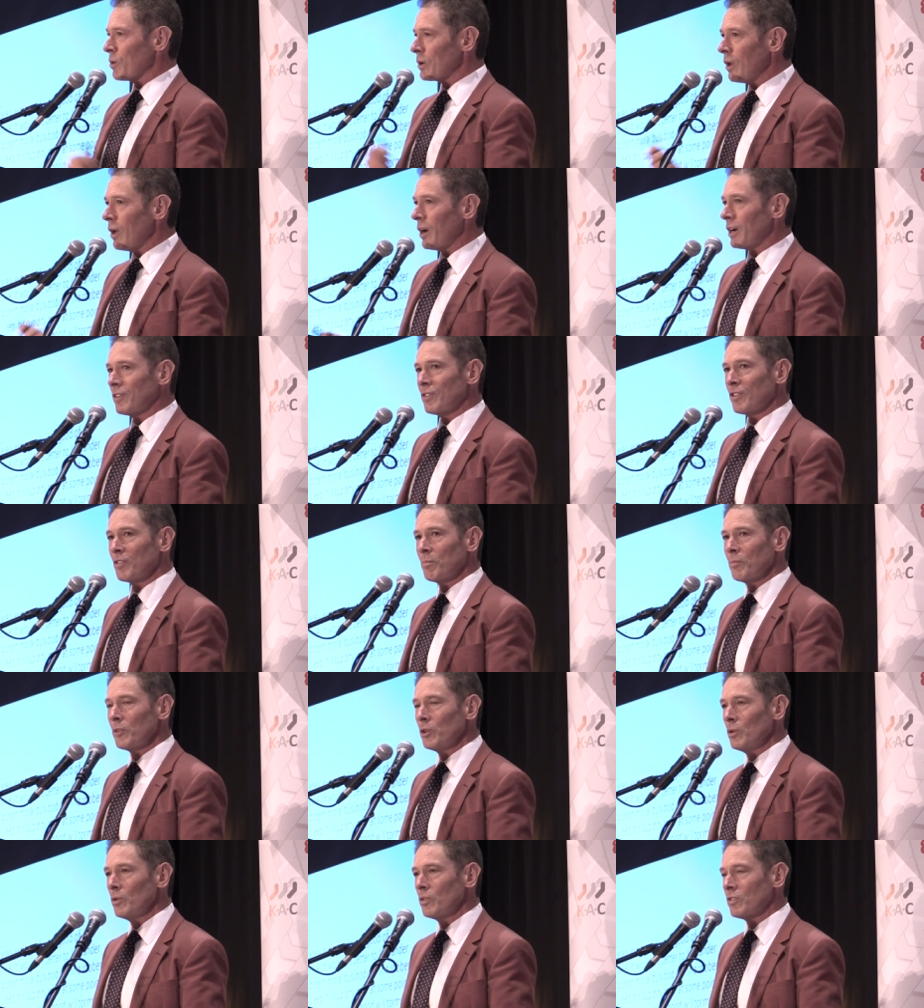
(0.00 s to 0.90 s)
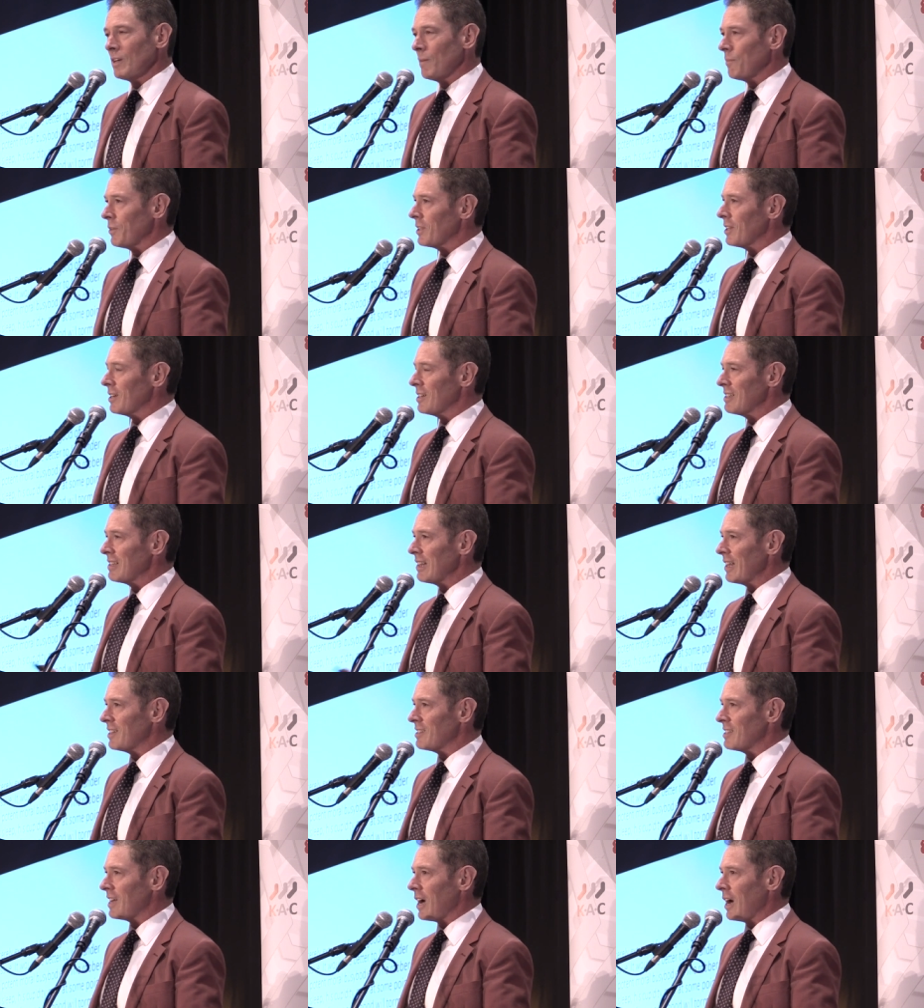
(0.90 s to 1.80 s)
would like to use something that is
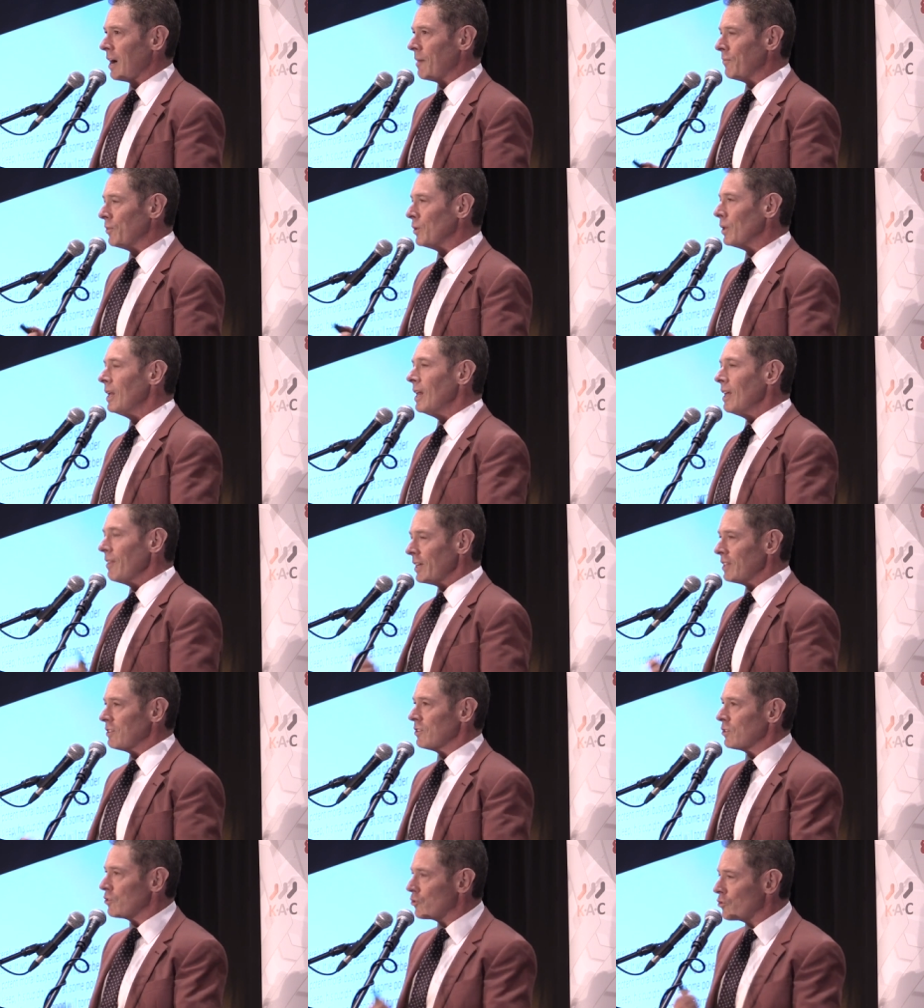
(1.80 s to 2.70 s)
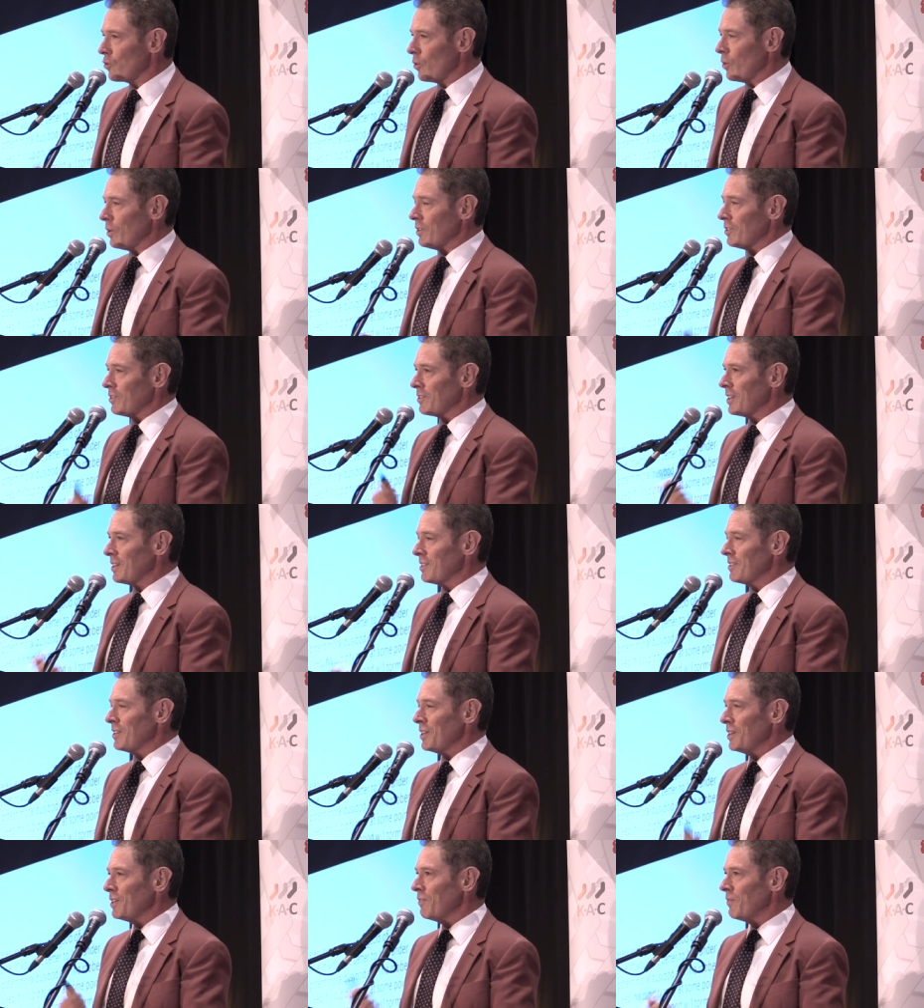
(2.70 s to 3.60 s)
less harmful. That's a choice that, as
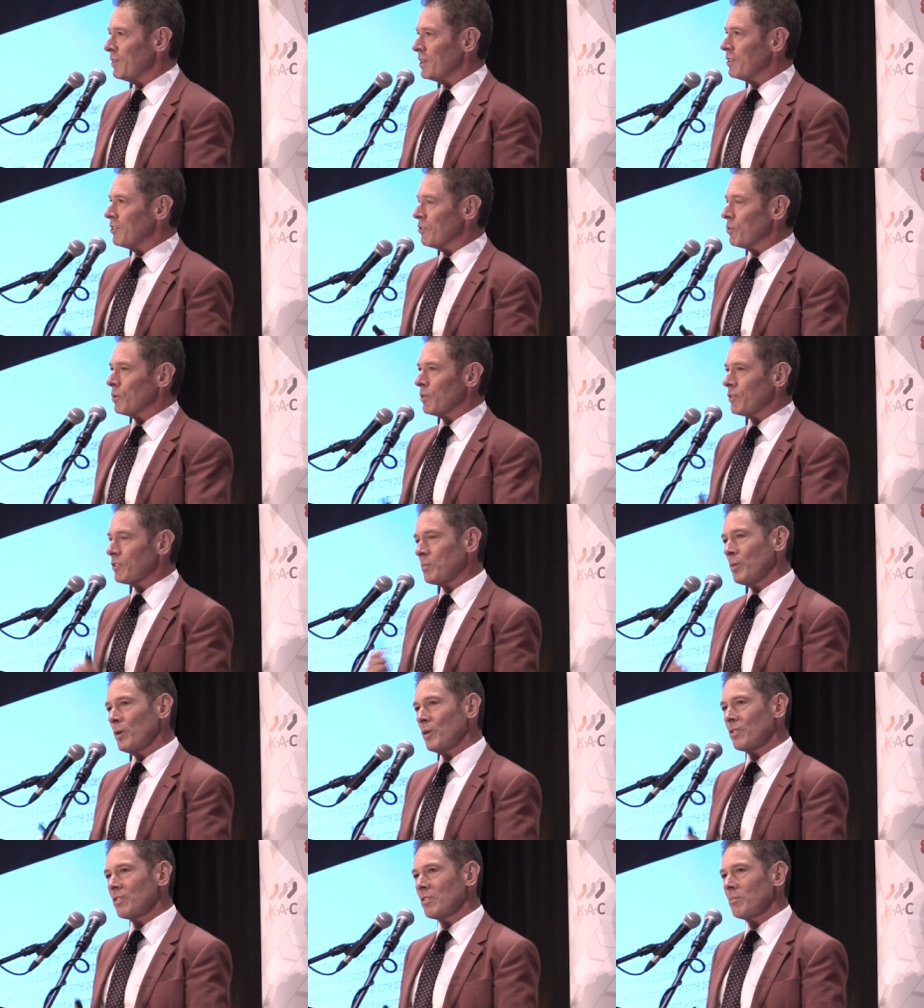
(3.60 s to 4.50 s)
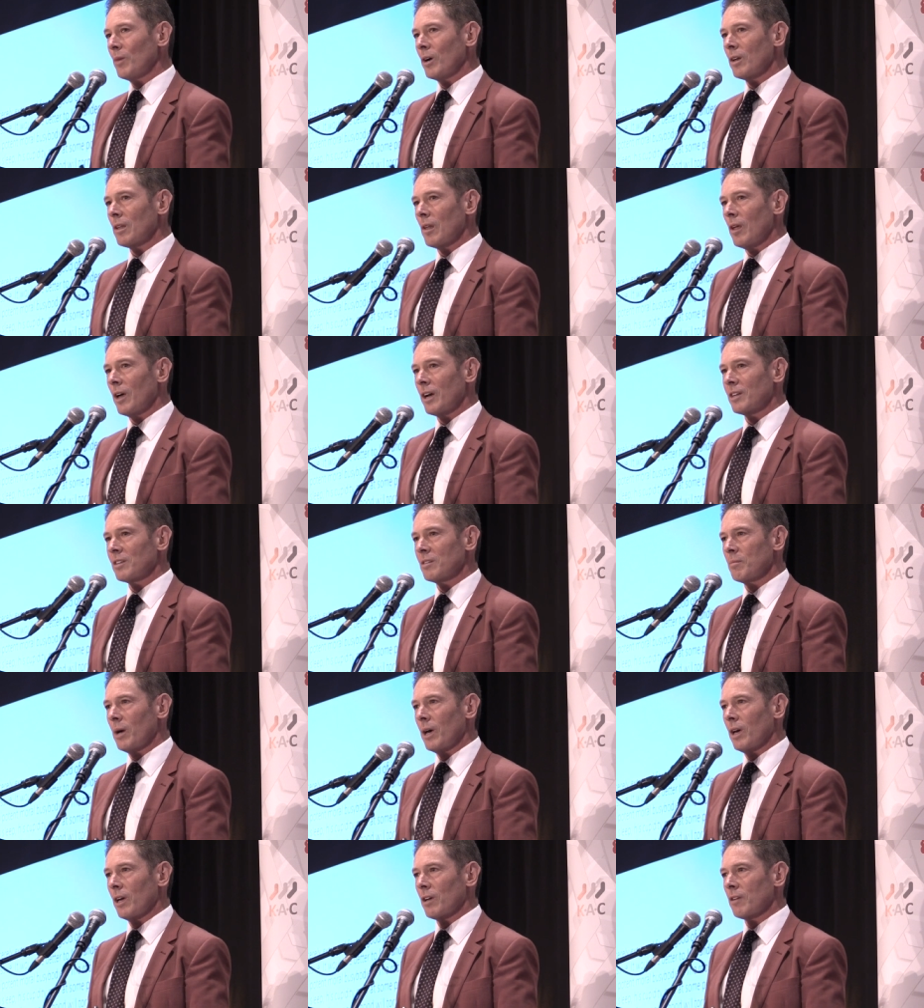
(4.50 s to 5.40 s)
an individual, this person might like to
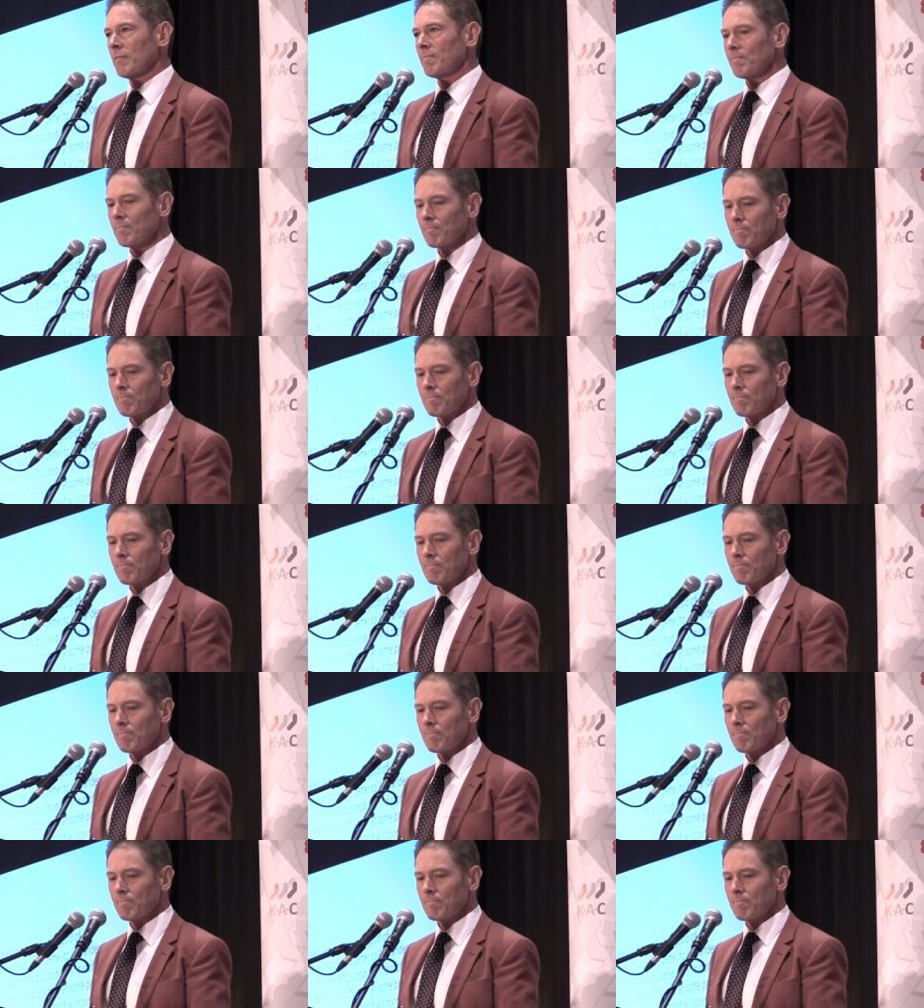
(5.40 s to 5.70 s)
make.